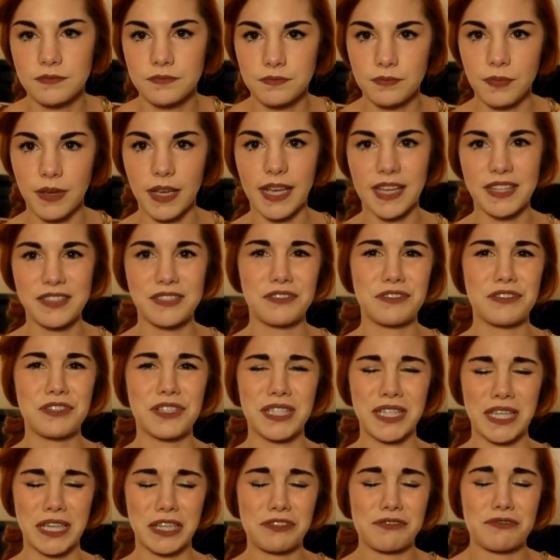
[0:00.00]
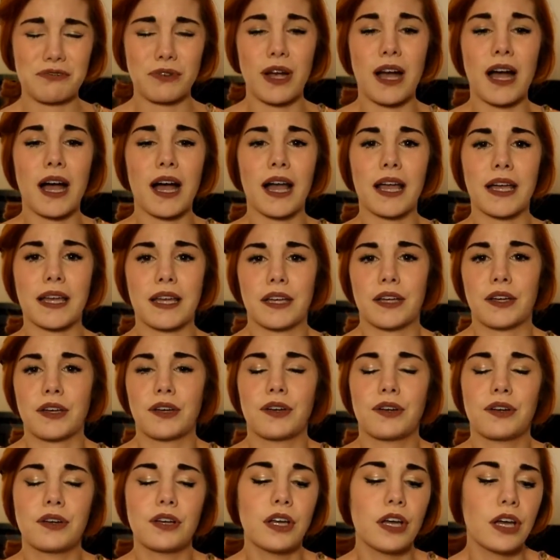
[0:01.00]
my hands are just like dry and
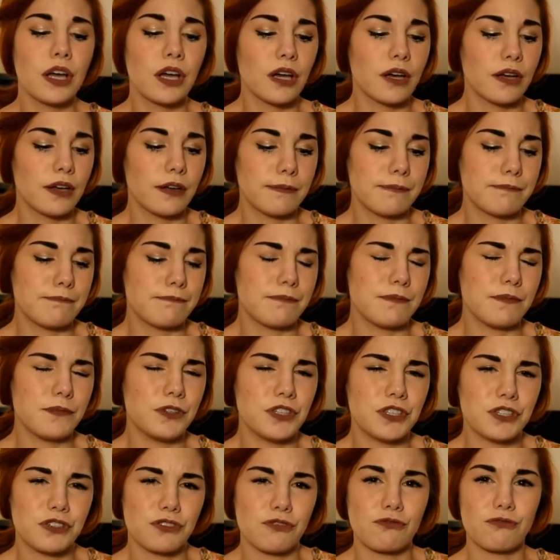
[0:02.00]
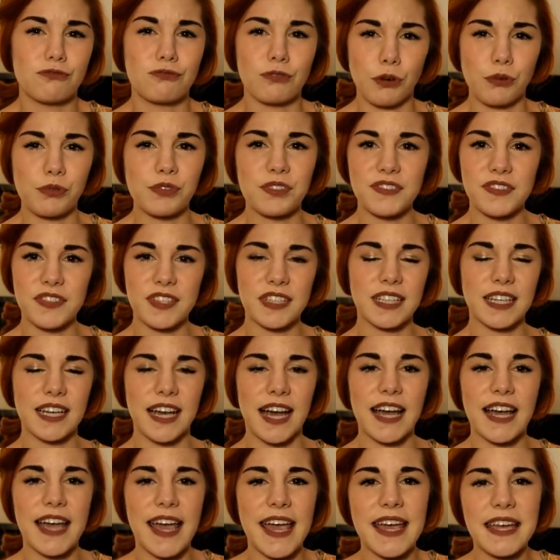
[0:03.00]
just gross feeling.
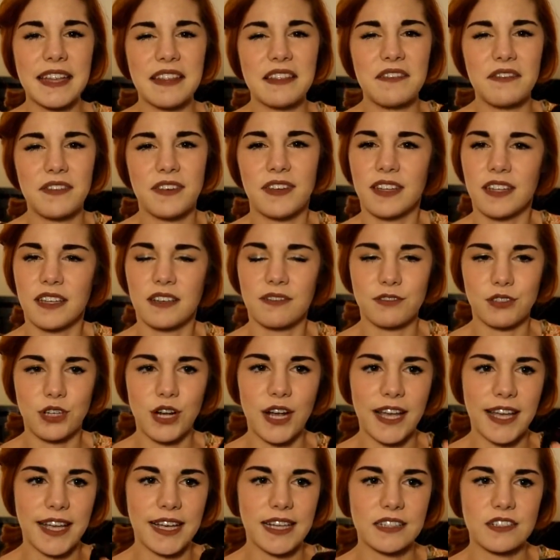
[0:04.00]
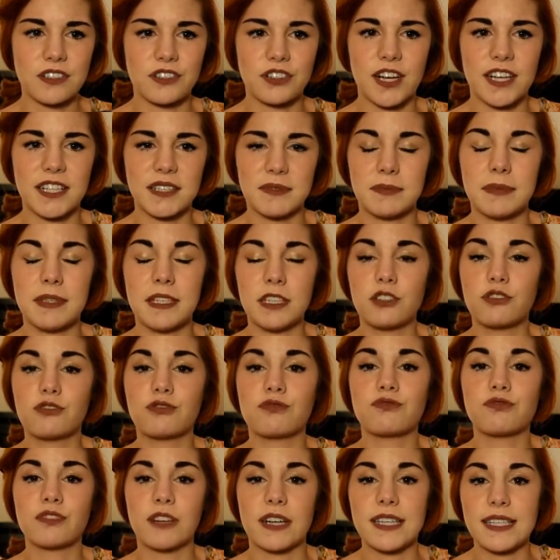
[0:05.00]
I hate the feeling of dry hands. It drives me
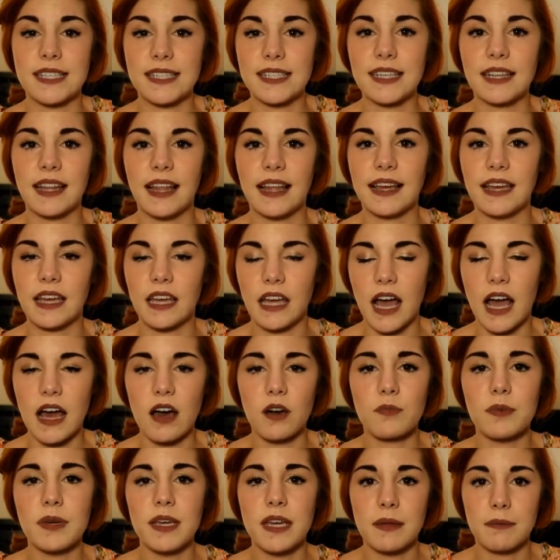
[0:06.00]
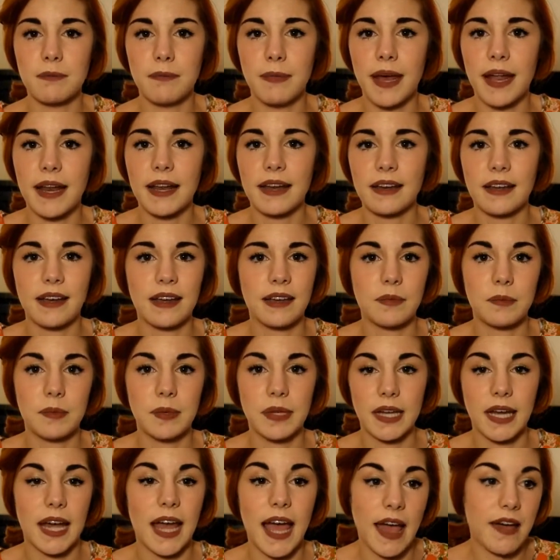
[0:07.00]
crazy. Like, I'll be in bed at night and be
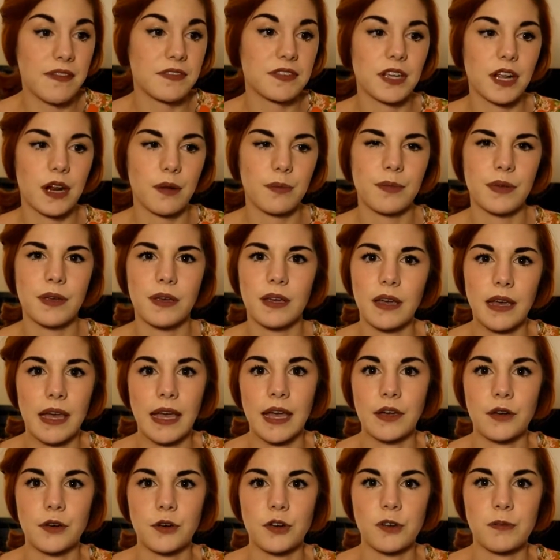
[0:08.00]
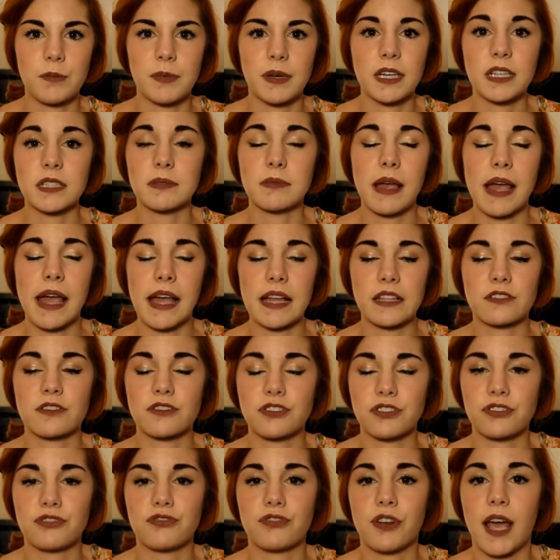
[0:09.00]
like, I have to get up and get hand cream because my hands are
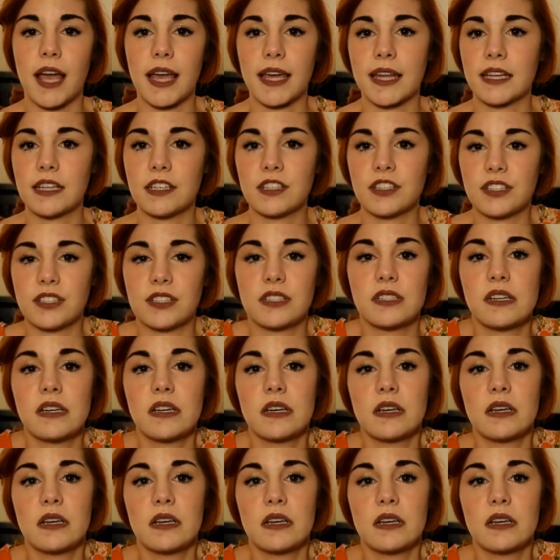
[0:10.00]
just dry, and it just